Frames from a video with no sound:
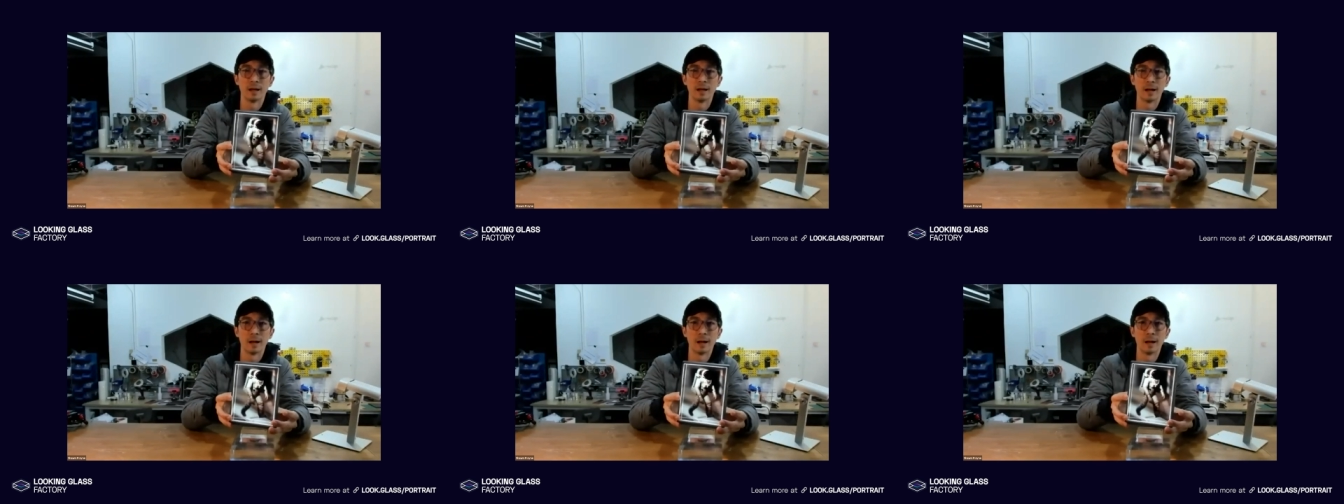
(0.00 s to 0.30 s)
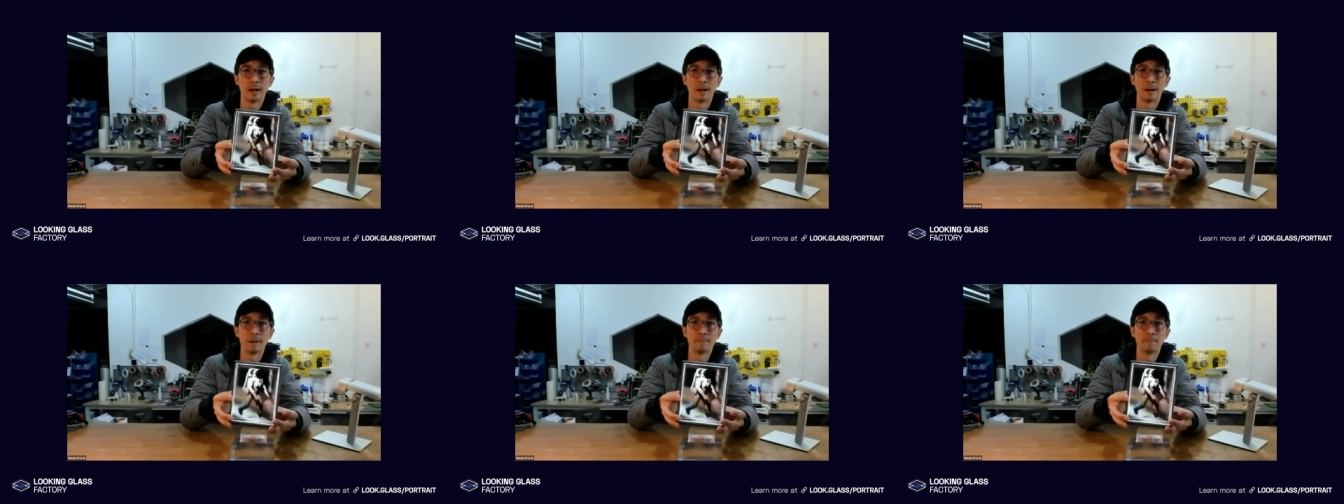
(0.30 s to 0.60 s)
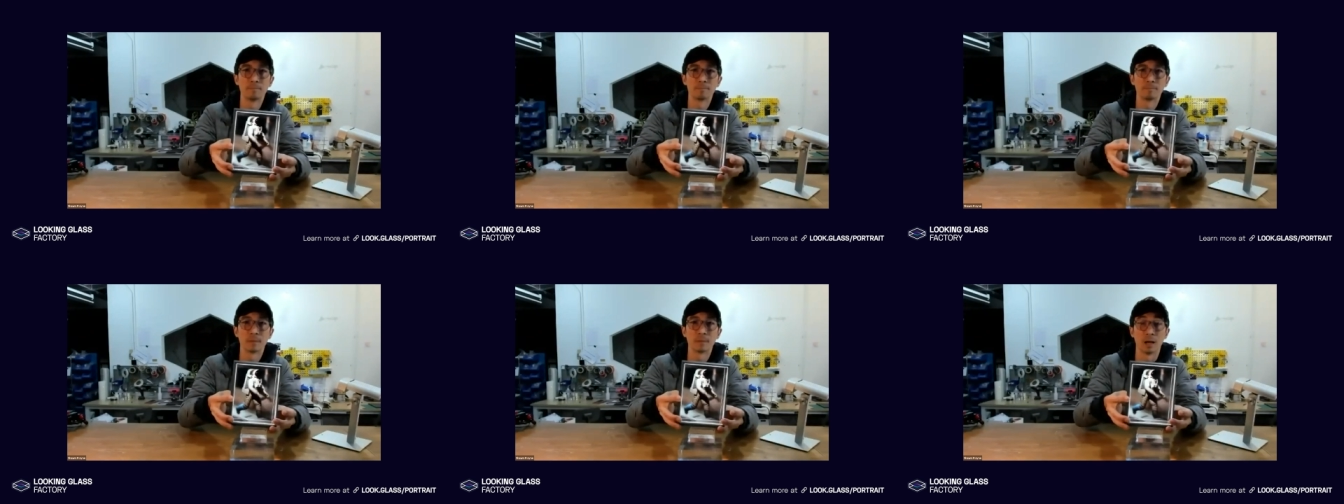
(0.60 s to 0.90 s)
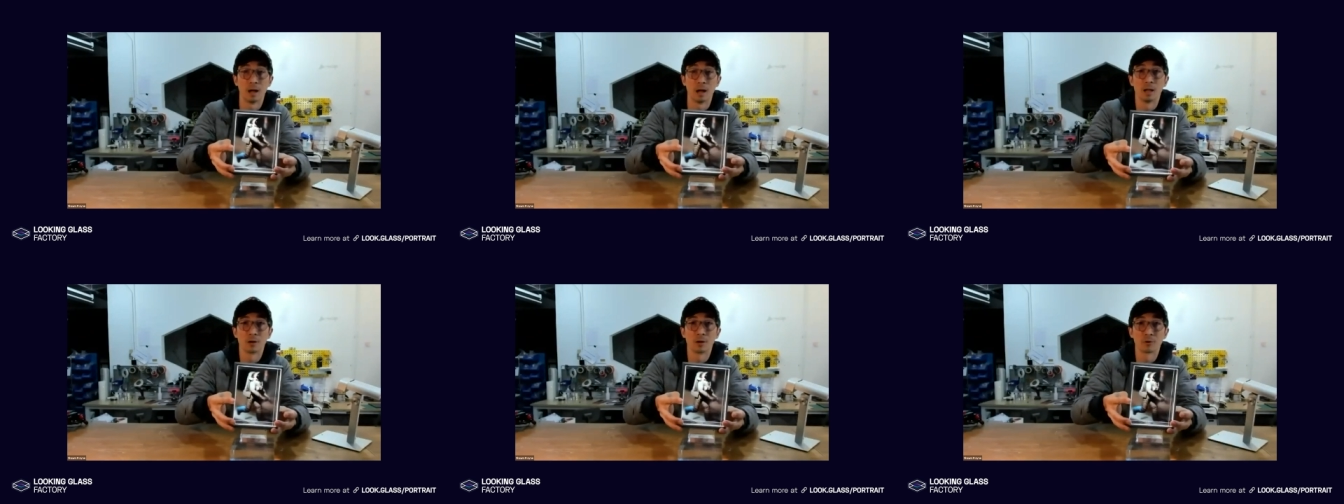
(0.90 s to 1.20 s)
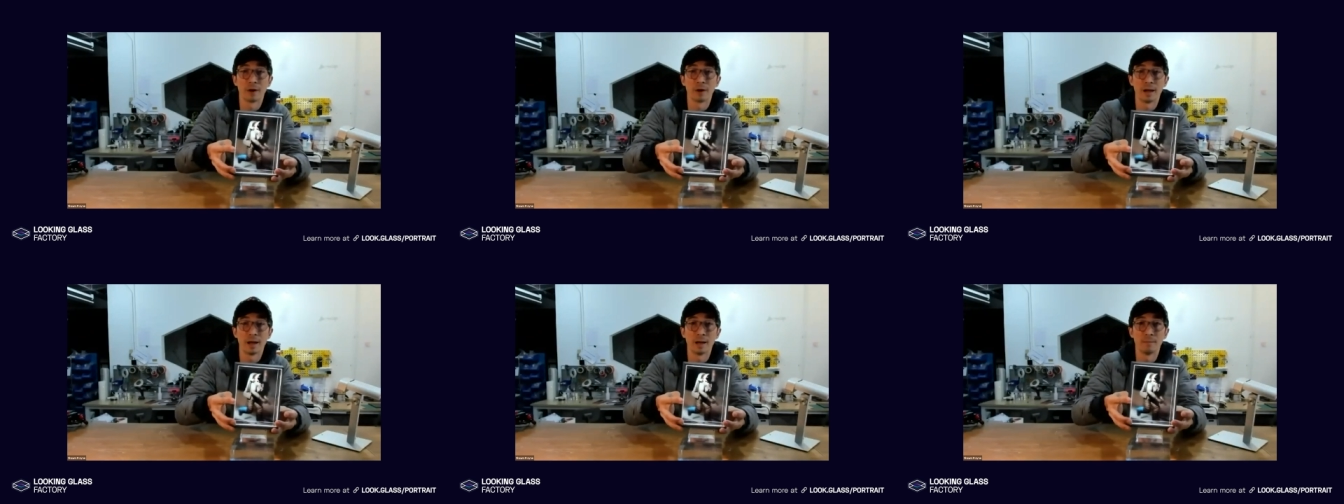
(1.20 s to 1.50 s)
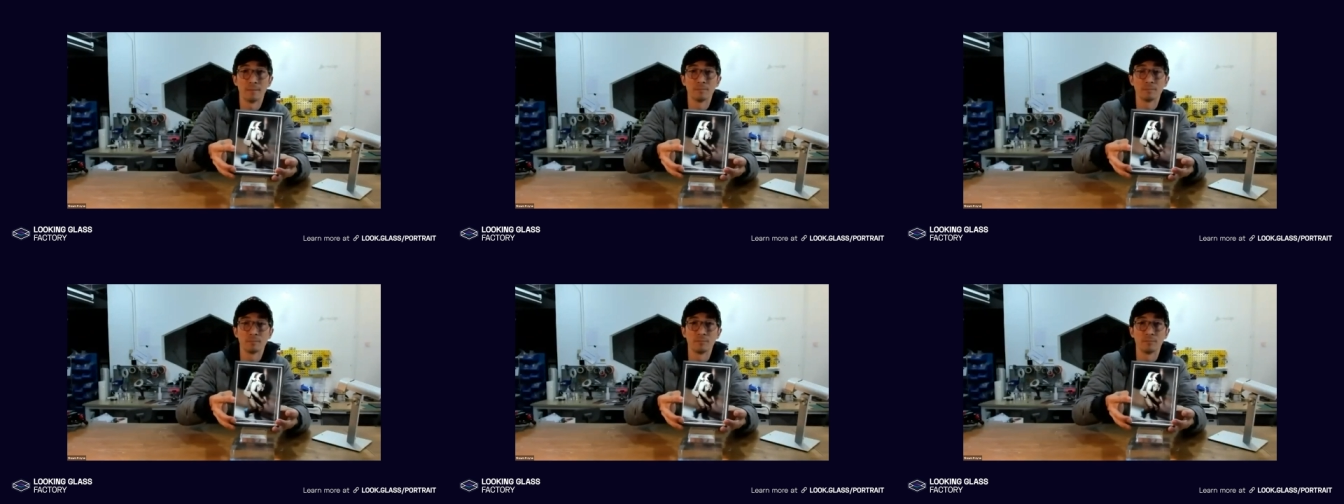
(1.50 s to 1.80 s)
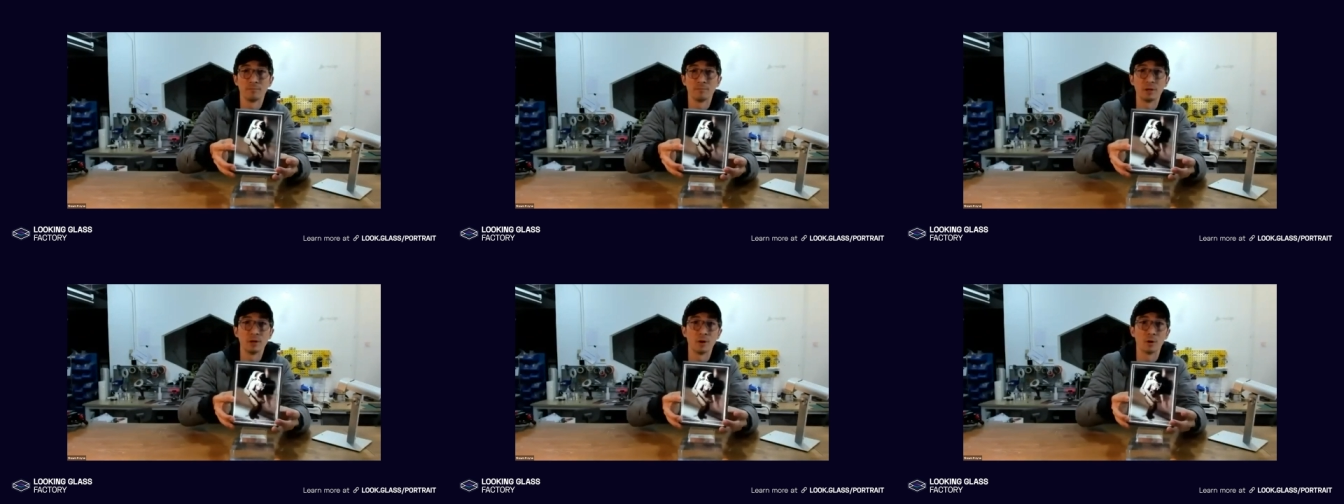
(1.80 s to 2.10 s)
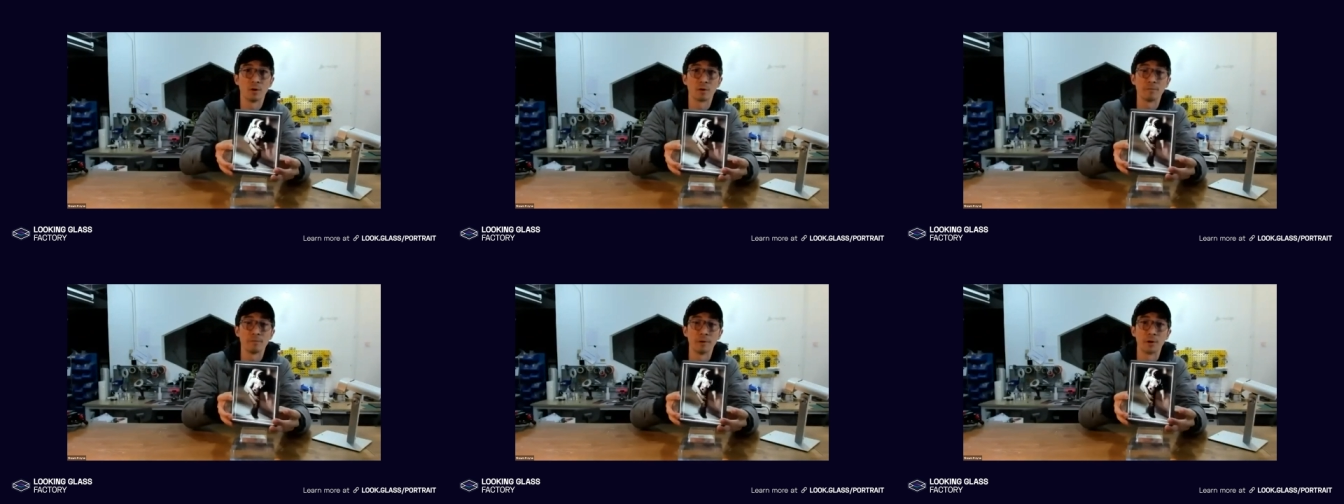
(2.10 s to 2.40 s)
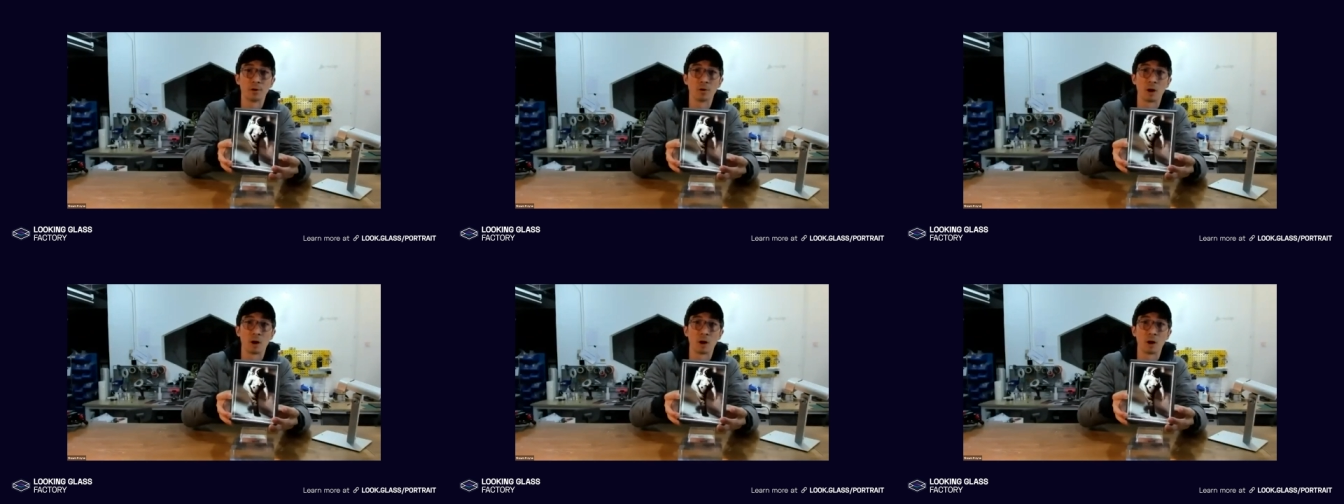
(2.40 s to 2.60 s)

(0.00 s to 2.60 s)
um, a hologram video or photo or